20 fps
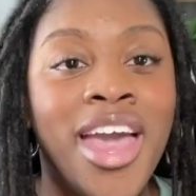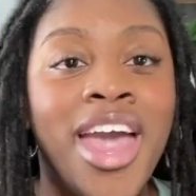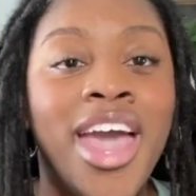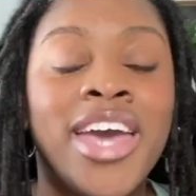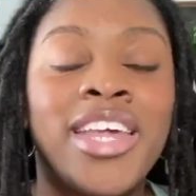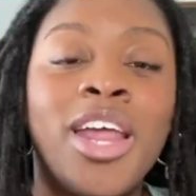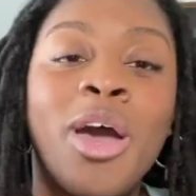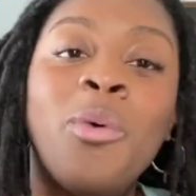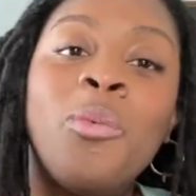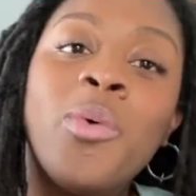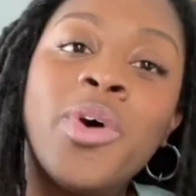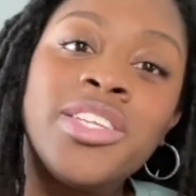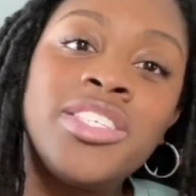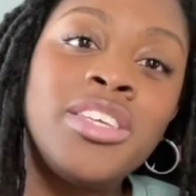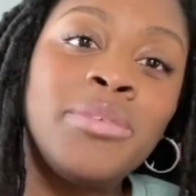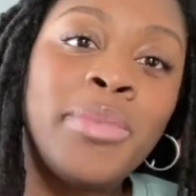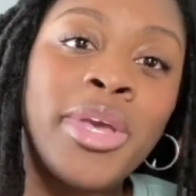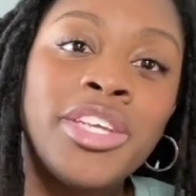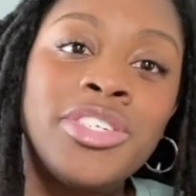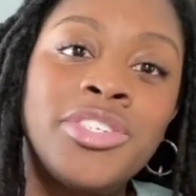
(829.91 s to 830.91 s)
And I want to
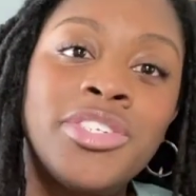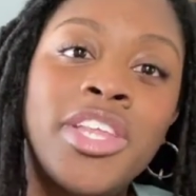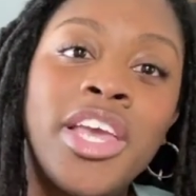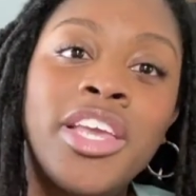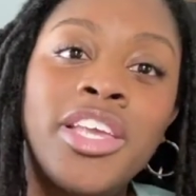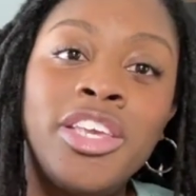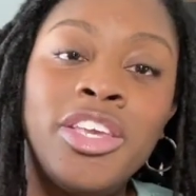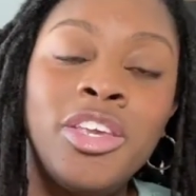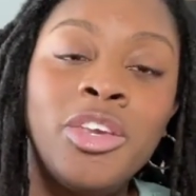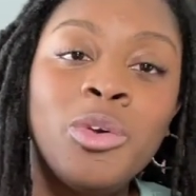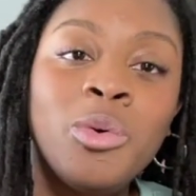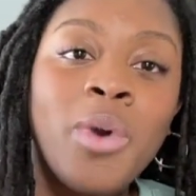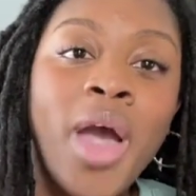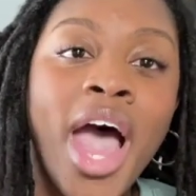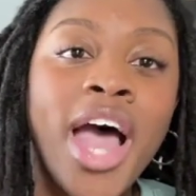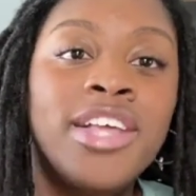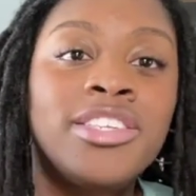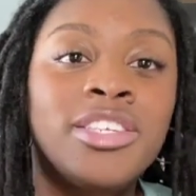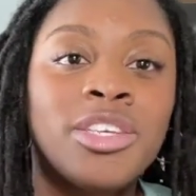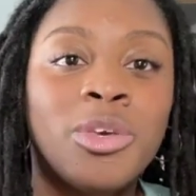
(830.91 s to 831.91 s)
make sure that you
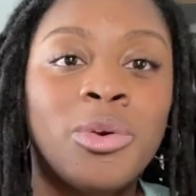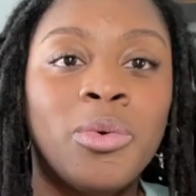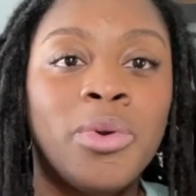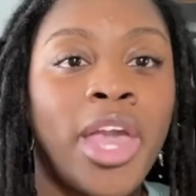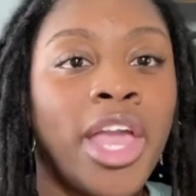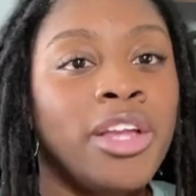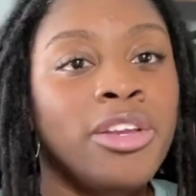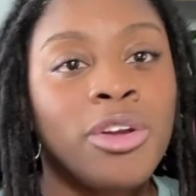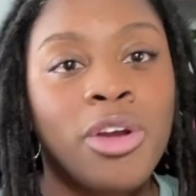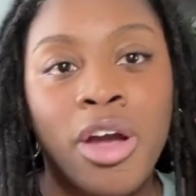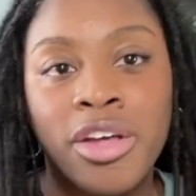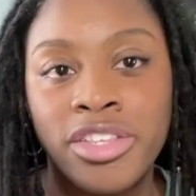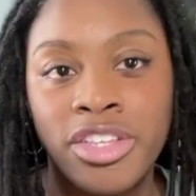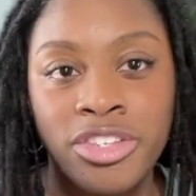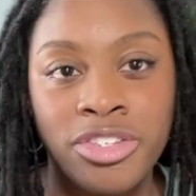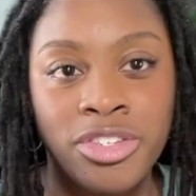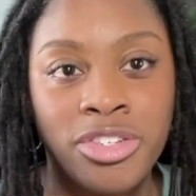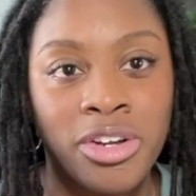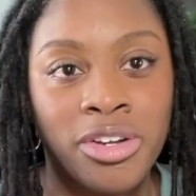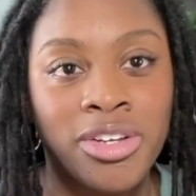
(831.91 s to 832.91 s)
as a creator on
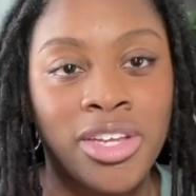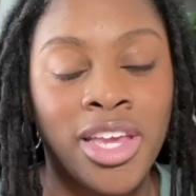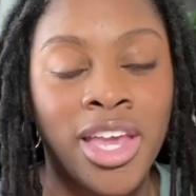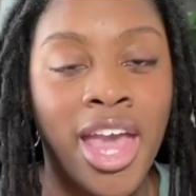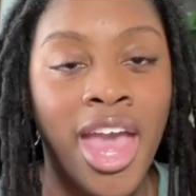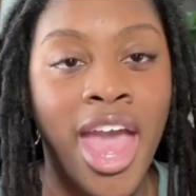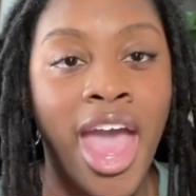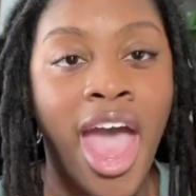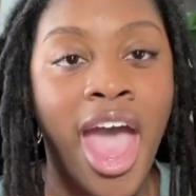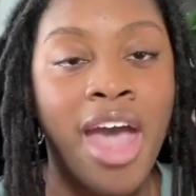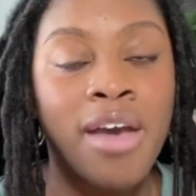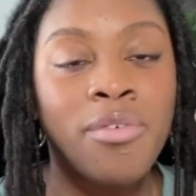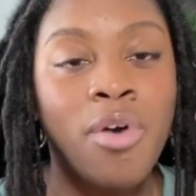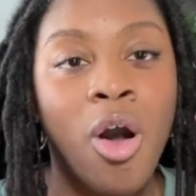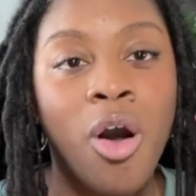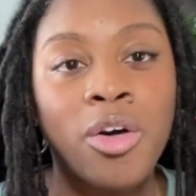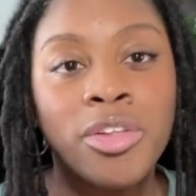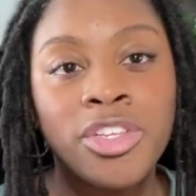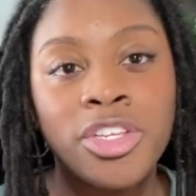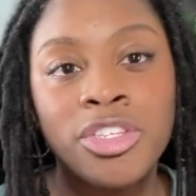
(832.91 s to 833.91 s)
this journey have
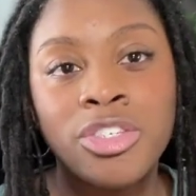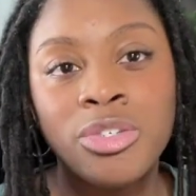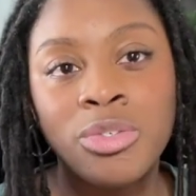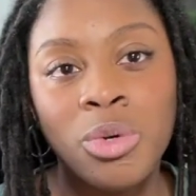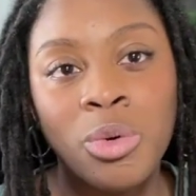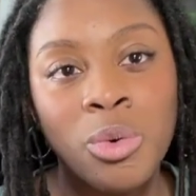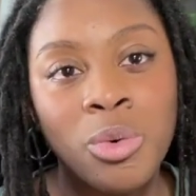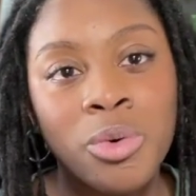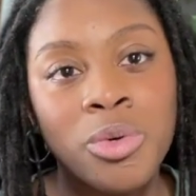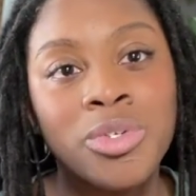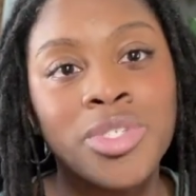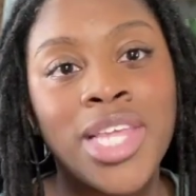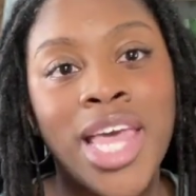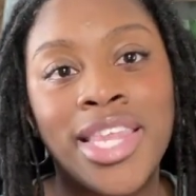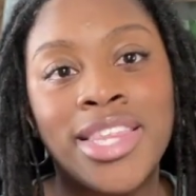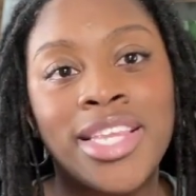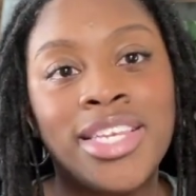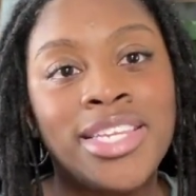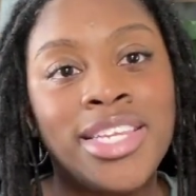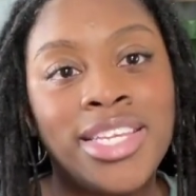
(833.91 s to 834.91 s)
all the tools
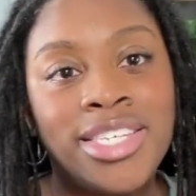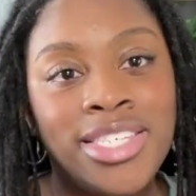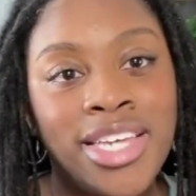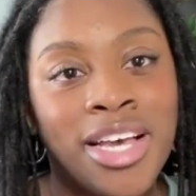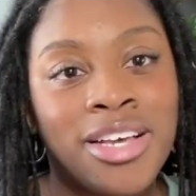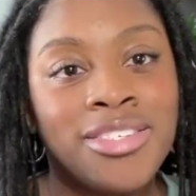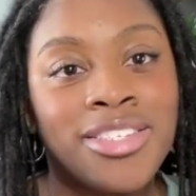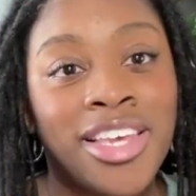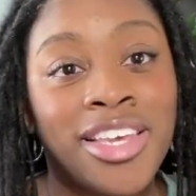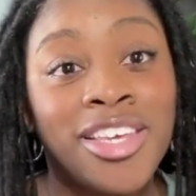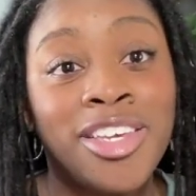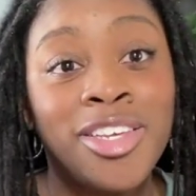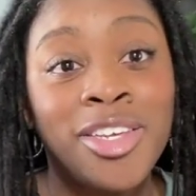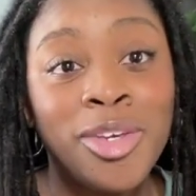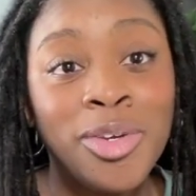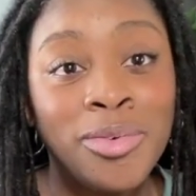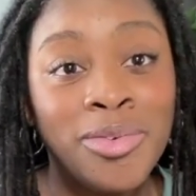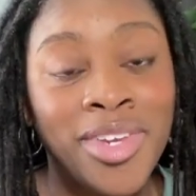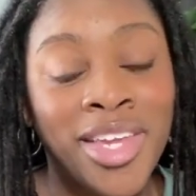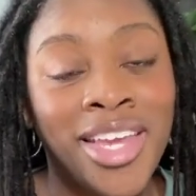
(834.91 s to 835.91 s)
and the details that
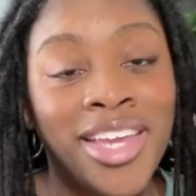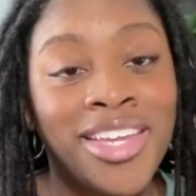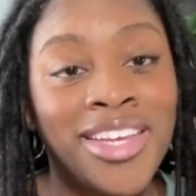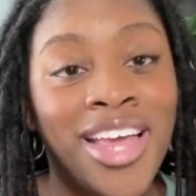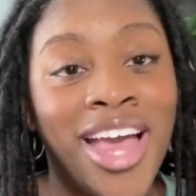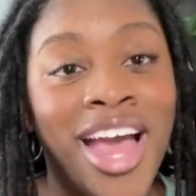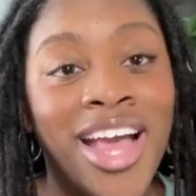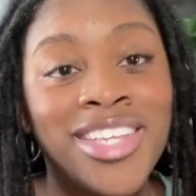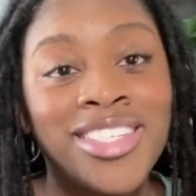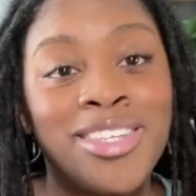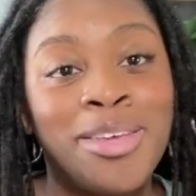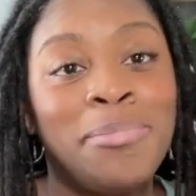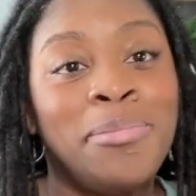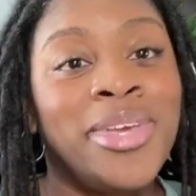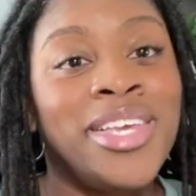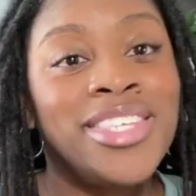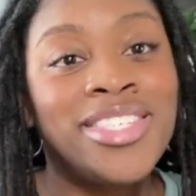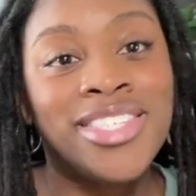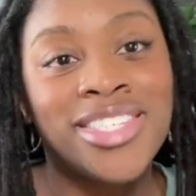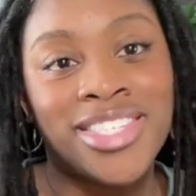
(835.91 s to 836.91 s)
you need to
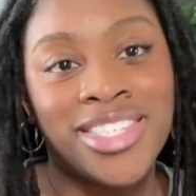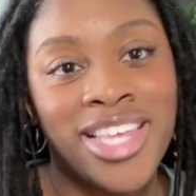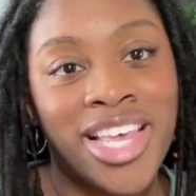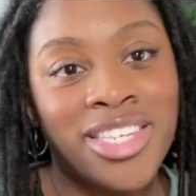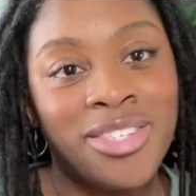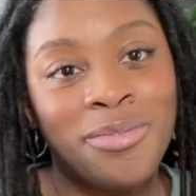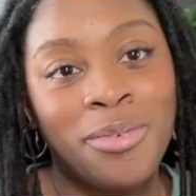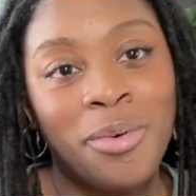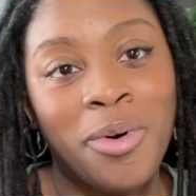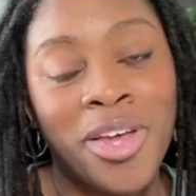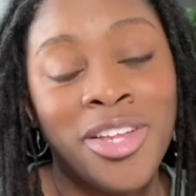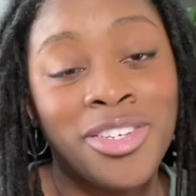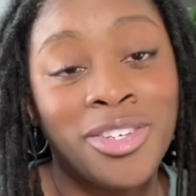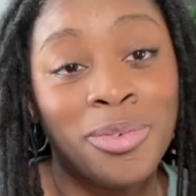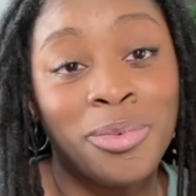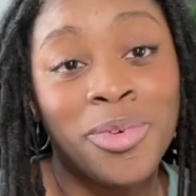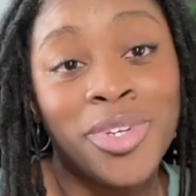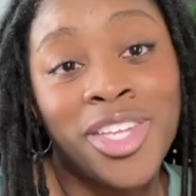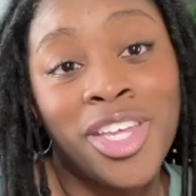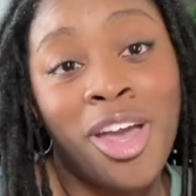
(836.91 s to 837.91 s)
be successful and to
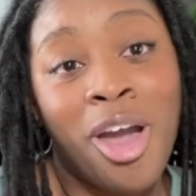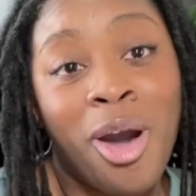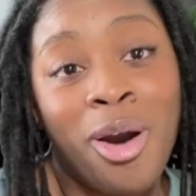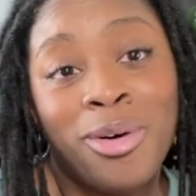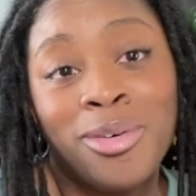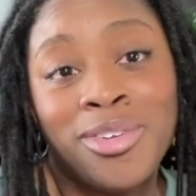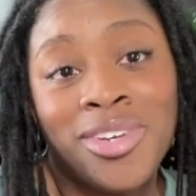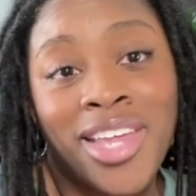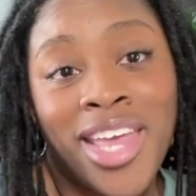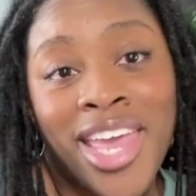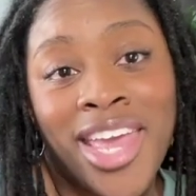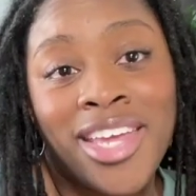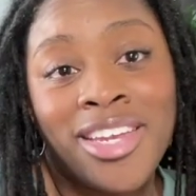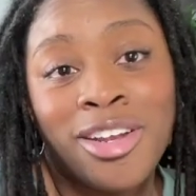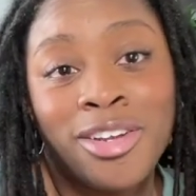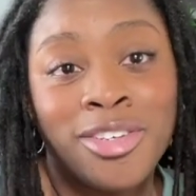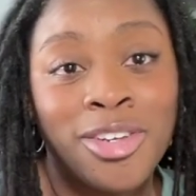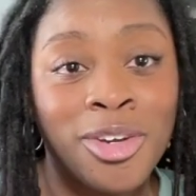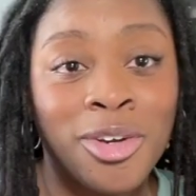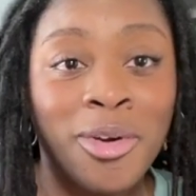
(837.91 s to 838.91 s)
really own in
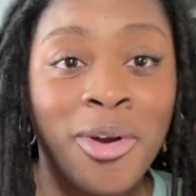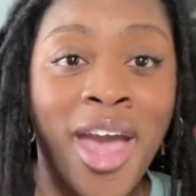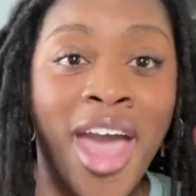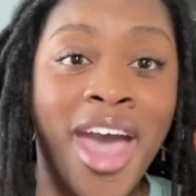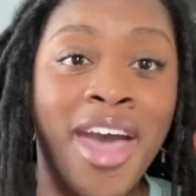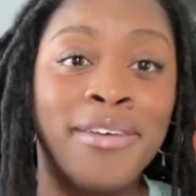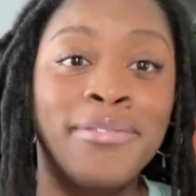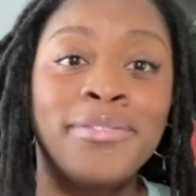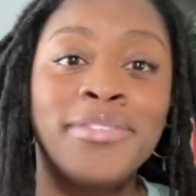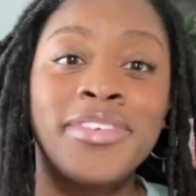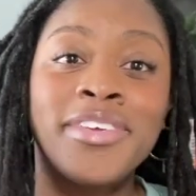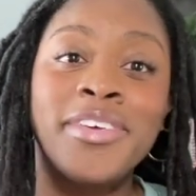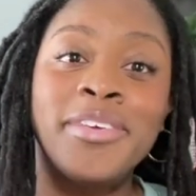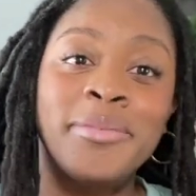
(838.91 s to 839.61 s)
on your craft.